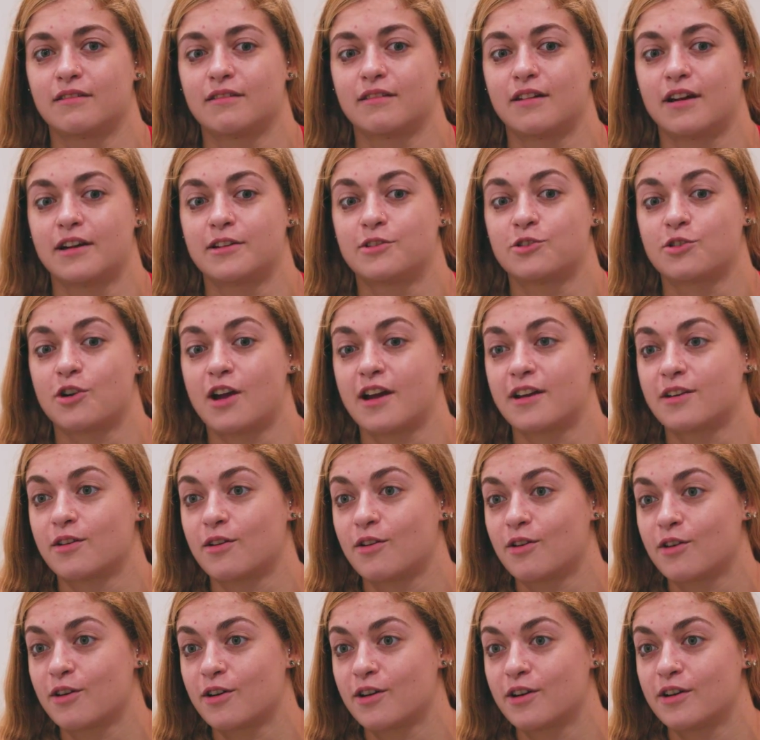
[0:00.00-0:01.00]
I tried
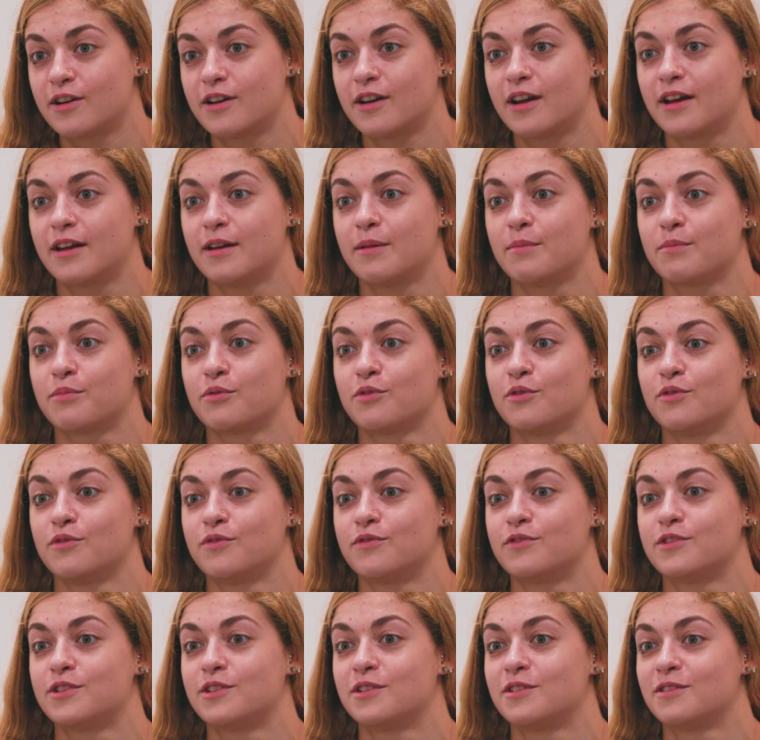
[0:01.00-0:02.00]
hard, I
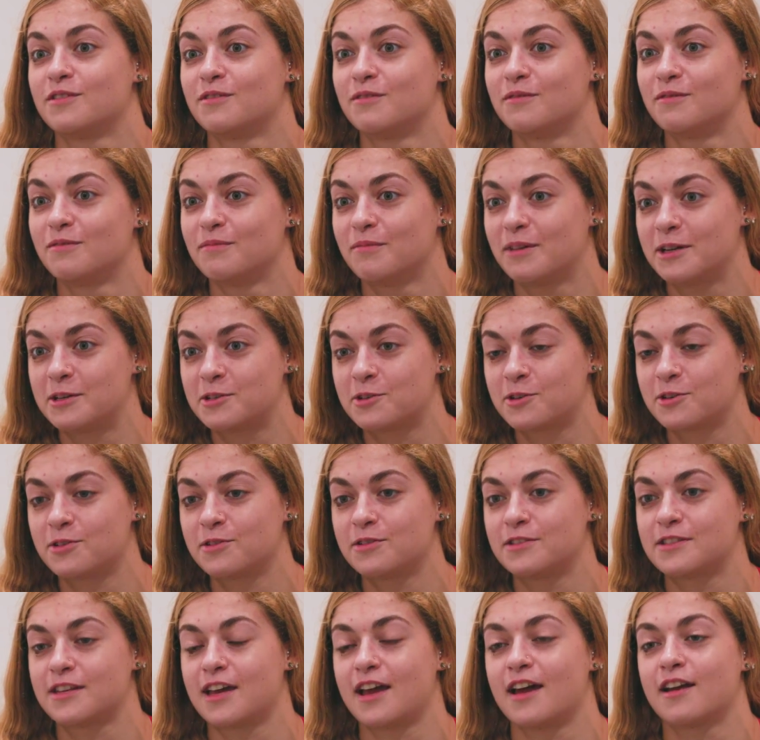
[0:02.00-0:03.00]
improved my
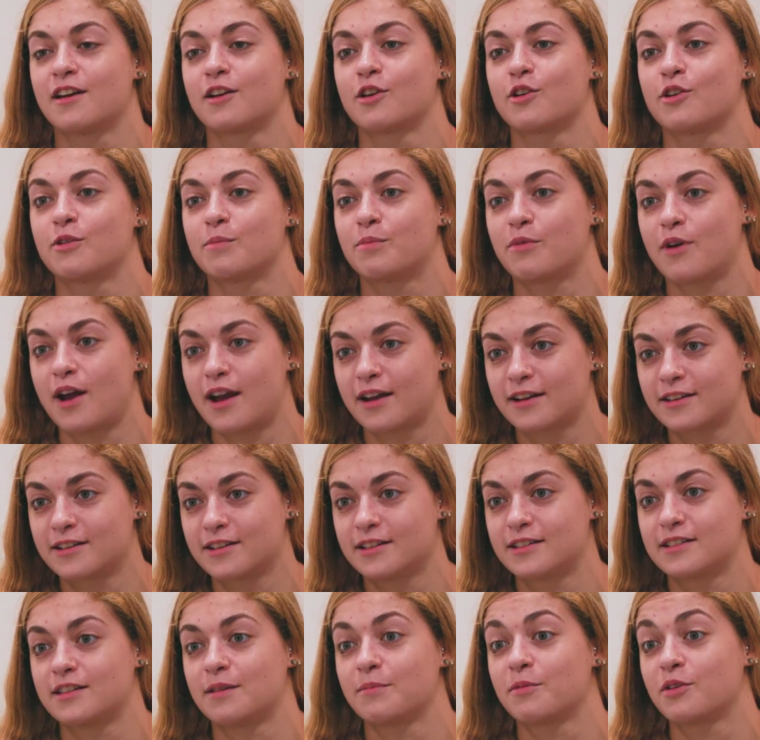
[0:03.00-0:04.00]
turns, I had a good
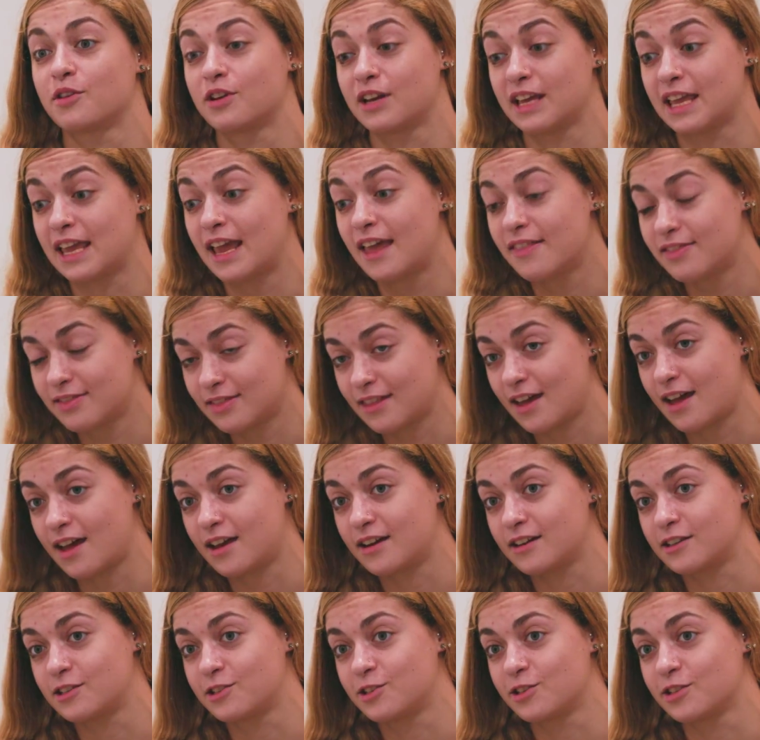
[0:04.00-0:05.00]
practice, I'm going to get
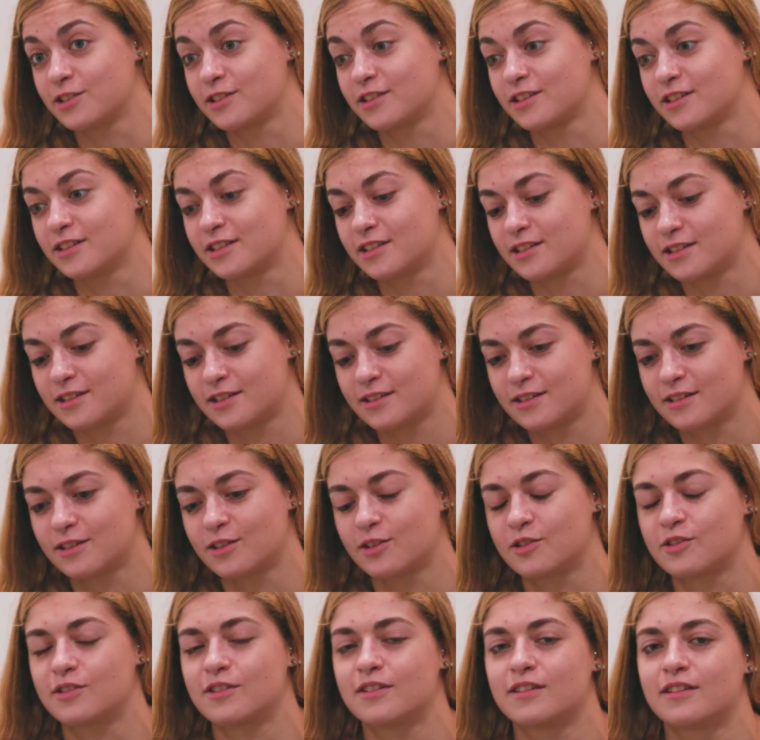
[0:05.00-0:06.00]
that. It's just, it's
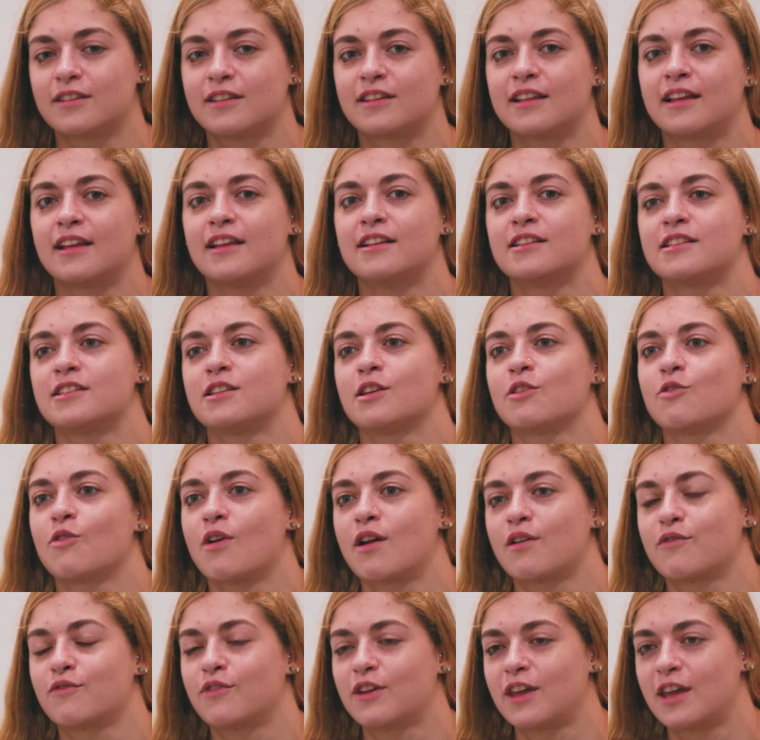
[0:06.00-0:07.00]
the instant
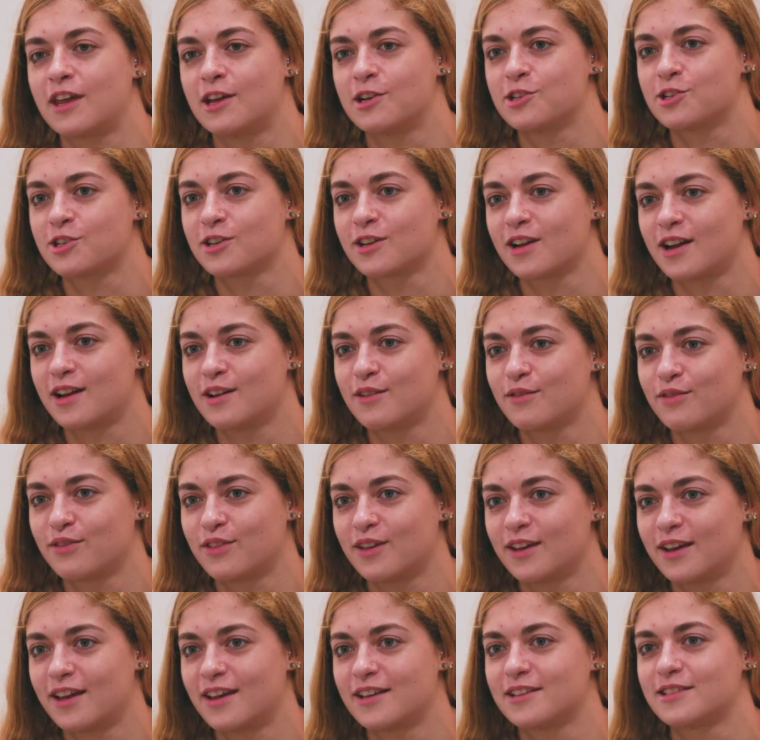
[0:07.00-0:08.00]
gratification kind of
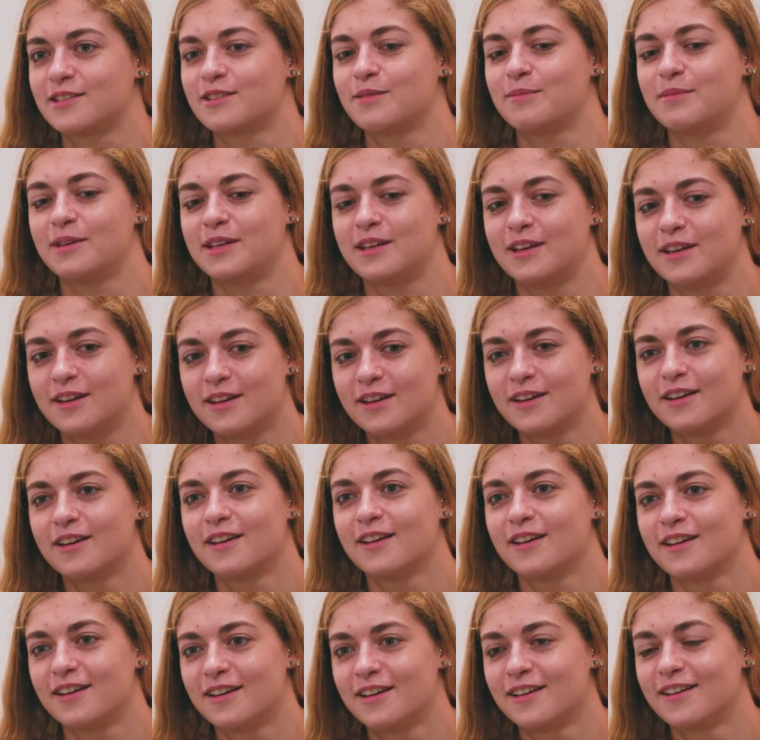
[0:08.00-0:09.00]
thing has to be
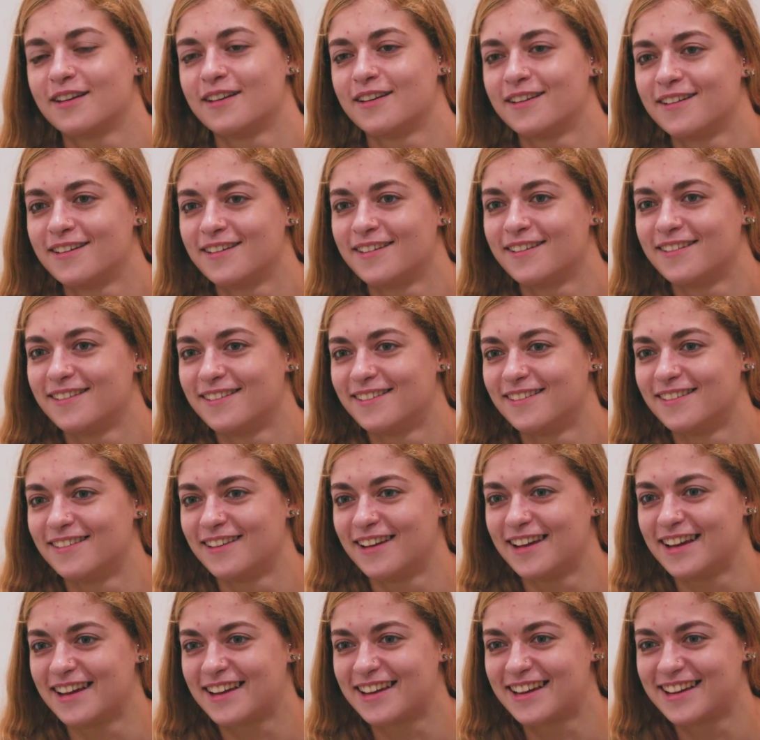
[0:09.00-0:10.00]

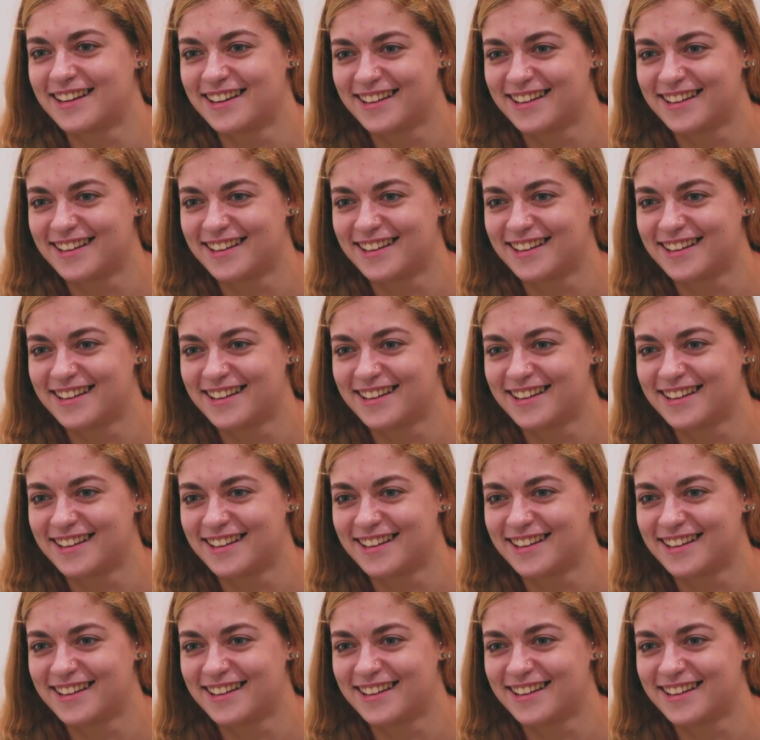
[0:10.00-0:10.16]
like,